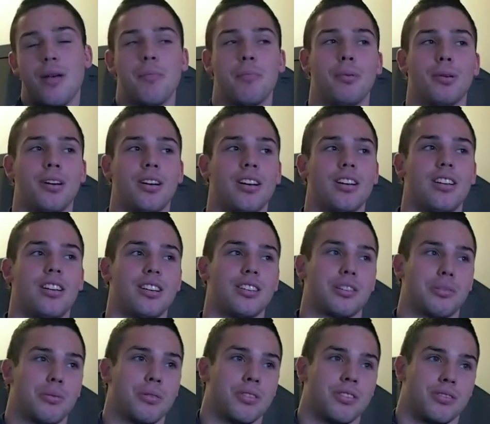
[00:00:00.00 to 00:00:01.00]
but I
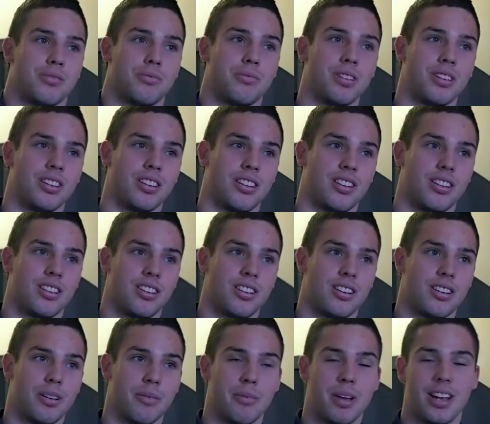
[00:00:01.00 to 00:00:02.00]
suppose when
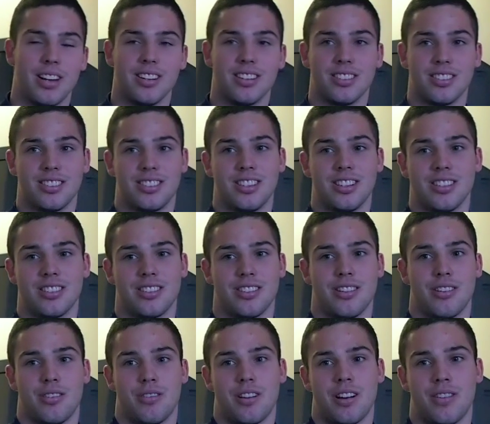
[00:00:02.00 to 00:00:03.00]
I make the decision,
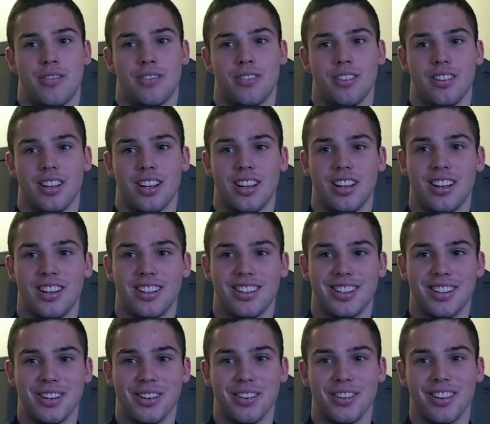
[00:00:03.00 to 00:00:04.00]
they'll have to
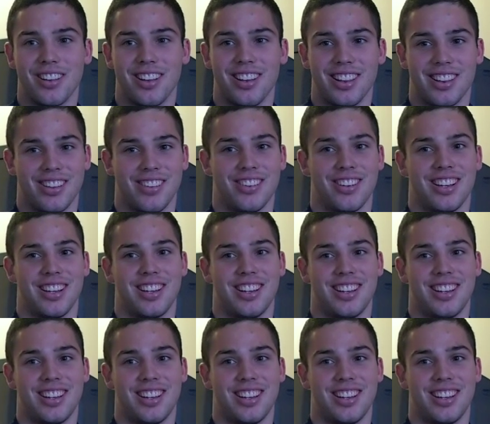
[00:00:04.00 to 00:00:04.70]
deal with it either way.